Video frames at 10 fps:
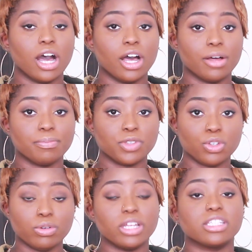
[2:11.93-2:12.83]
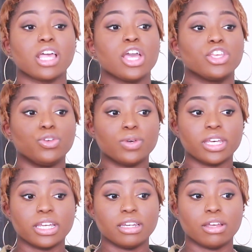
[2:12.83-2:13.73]
uh, units, you
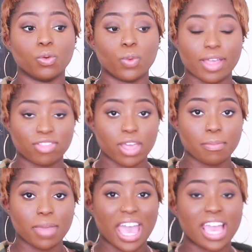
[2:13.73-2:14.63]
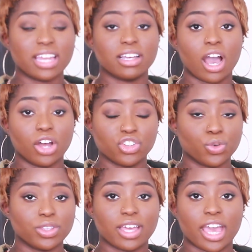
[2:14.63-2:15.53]
can wet them and
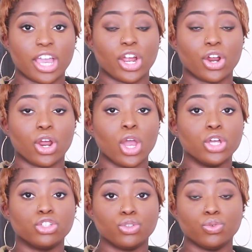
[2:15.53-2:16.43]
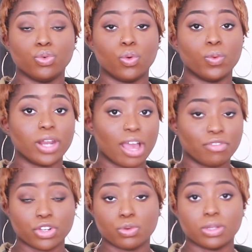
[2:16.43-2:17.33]
contour the hair to
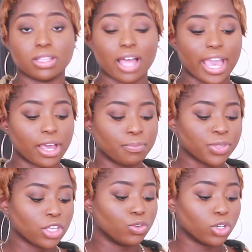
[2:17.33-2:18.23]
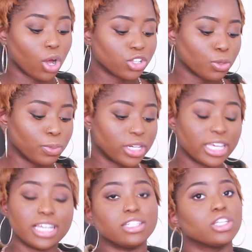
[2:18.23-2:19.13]
whatever you would like. You can also put
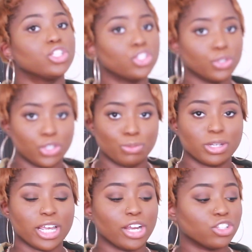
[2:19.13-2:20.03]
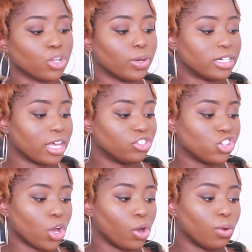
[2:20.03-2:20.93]
heat to human hair, so it does
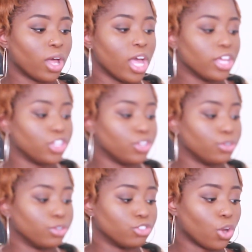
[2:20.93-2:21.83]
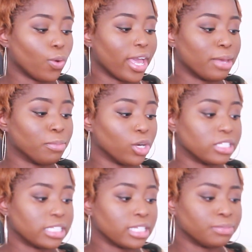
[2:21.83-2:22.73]
show you show a
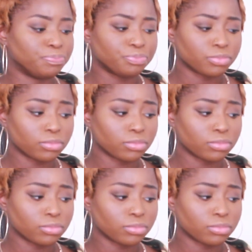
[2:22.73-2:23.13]
person